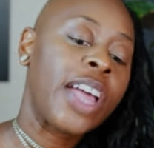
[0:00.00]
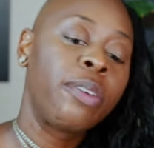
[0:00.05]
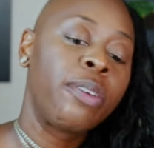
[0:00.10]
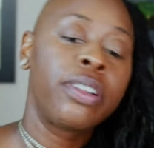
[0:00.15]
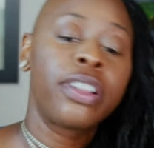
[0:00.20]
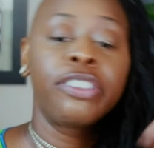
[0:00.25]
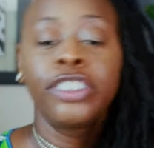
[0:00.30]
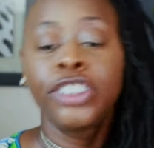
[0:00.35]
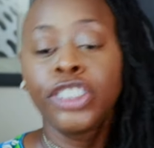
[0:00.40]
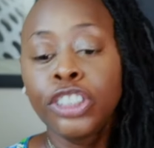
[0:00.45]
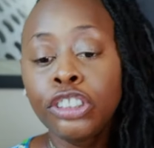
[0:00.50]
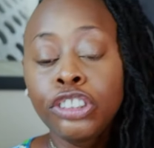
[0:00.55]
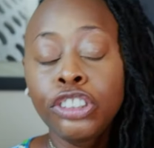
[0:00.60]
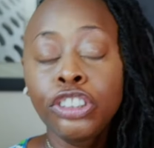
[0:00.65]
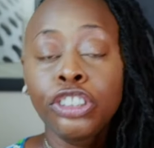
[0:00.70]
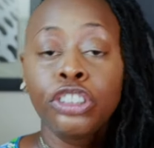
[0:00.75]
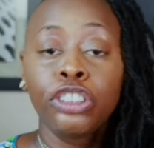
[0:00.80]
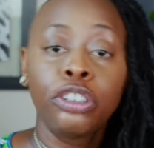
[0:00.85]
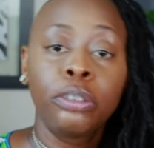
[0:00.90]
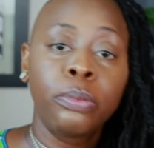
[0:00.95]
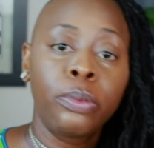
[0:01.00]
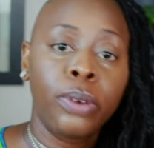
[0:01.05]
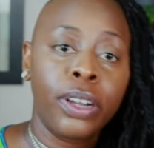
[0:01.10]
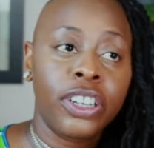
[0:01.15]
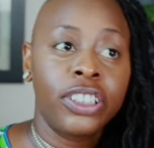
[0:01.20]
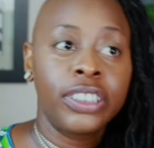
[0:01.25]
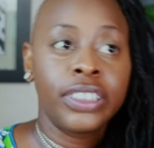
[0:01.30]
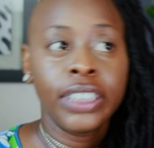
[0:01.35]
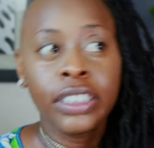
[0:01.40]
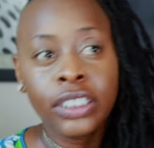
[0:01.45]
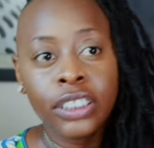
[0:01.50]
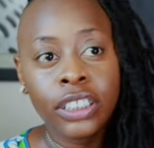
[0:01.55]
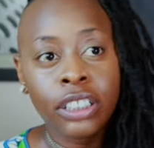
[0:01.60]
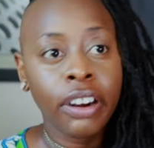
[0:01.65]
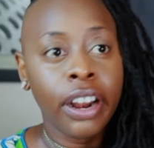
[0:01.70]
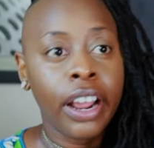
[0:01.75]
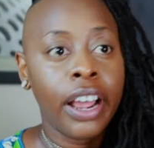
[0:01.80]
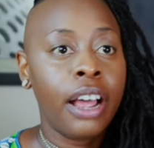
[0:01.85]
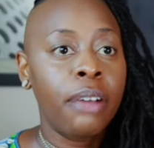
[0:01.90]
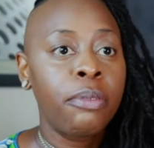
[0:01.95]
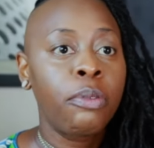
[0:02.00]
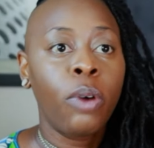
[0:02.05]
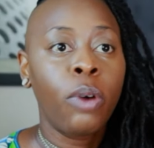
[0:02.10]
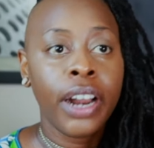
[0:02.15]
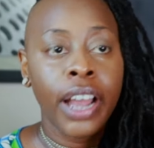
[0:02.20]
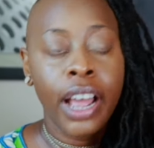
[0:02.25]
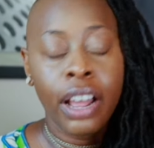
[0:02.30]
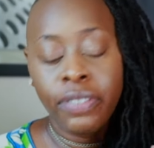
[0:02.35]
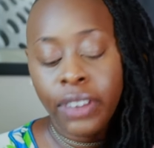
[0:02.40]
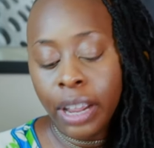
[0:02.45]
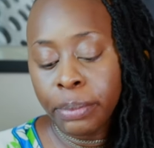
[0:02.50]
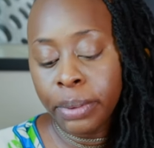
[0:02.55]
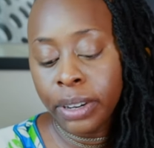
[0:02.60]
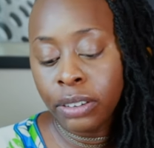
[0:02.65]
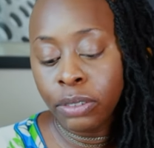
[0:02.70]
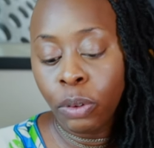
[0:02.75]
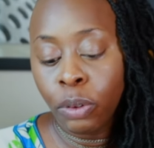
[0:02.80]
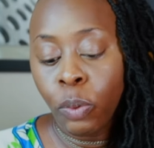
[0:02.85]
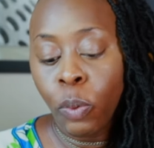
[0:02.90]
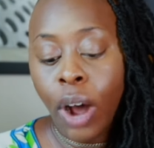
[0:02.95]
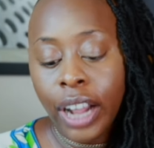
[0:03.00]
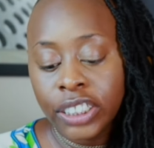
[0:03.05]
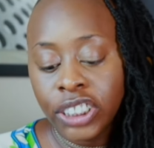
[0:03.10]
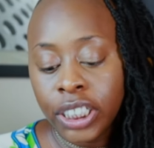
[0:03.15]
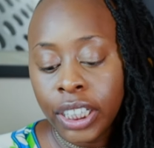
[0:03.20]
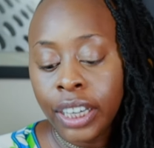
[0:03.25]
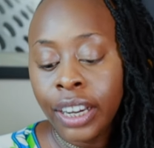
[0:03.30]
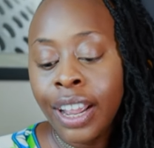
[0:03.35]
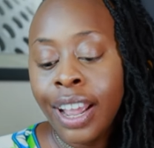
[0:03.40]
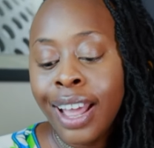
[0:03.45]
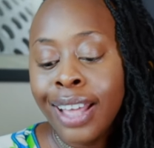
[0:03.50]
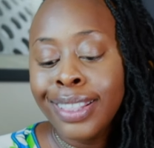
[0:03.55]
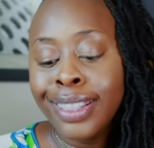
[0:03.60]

whether it's YouTube, whether it's Instagram, what have I been watching?